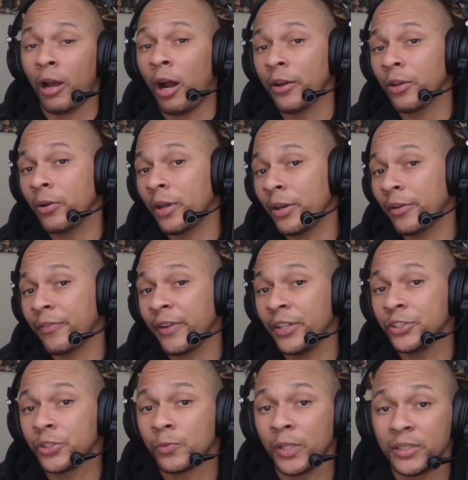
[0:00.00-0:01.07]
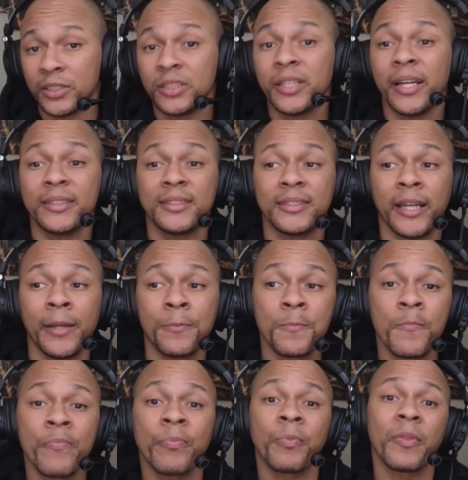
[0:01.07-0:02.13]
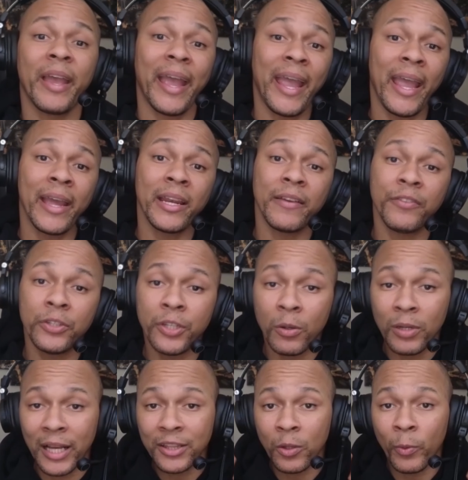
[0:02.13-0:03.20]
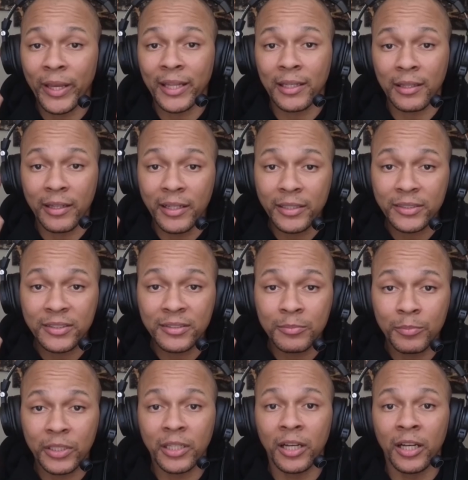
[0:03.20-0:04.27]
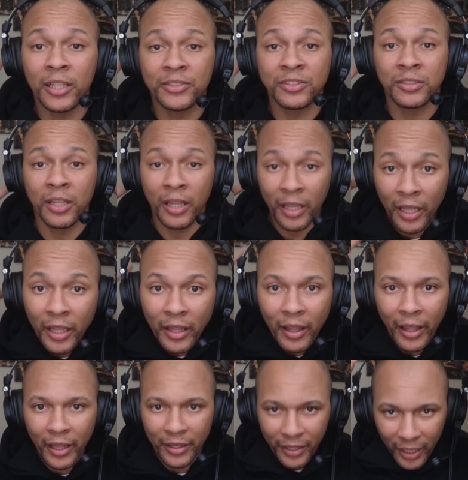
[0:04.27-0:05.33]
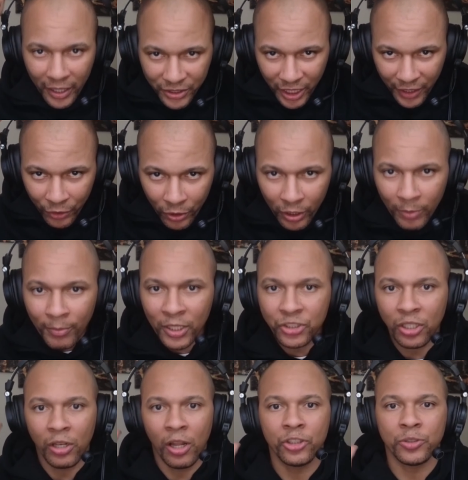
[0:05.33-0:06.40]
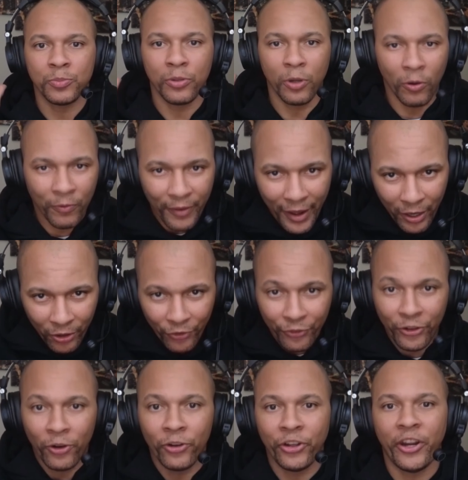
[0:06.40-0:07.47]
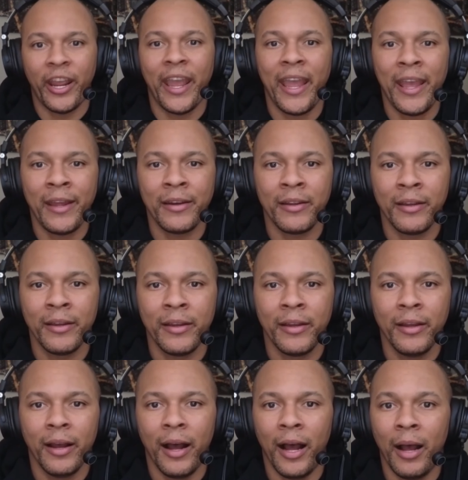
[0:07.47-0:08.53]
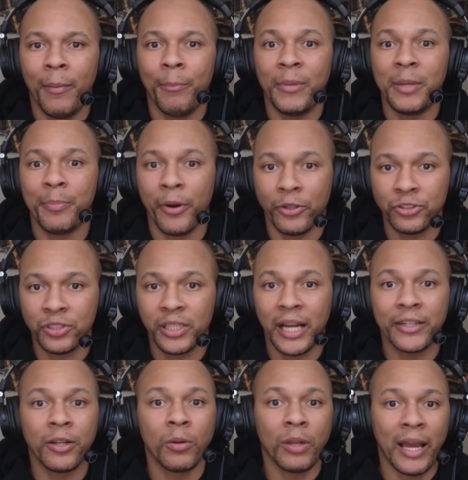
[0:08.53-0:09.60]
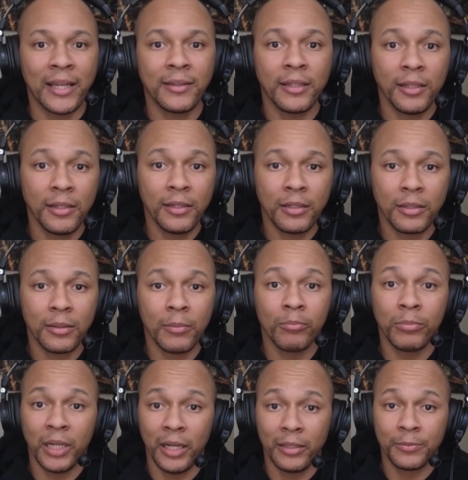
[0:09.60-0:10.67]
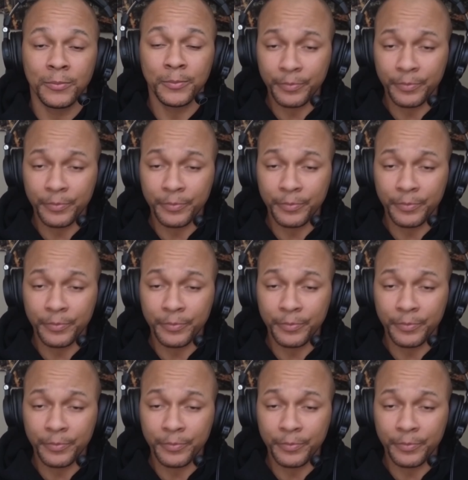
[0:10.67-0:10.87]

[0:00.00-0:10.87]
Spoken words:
audio interface to run this headset. And if you don't like the way it looks, because it does give you a much larger profile on your head. Me personally, I don't like the look, but